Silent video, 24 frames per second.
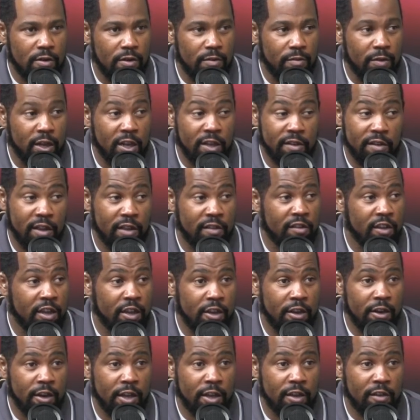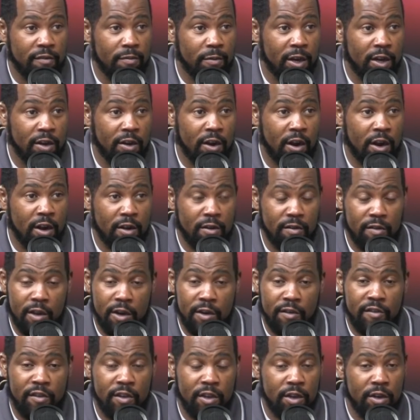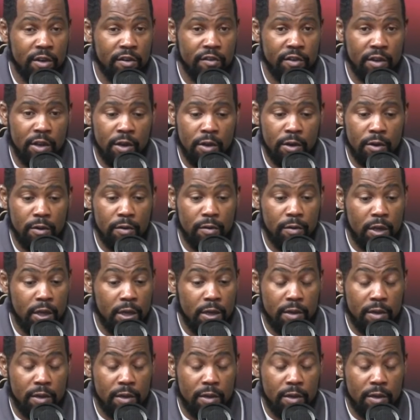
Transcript: Because I'll tell you this, my daughter, 13 years old,